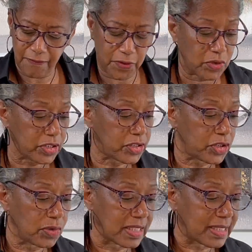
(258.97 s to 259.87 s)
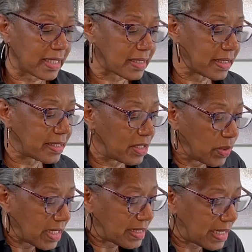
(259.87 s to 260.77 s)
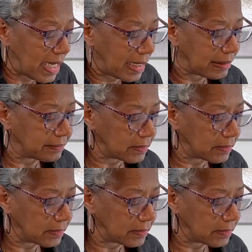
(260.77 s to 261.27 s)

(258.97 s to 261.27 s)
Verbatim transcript: verses 2 to 6. Let's see what it's saying.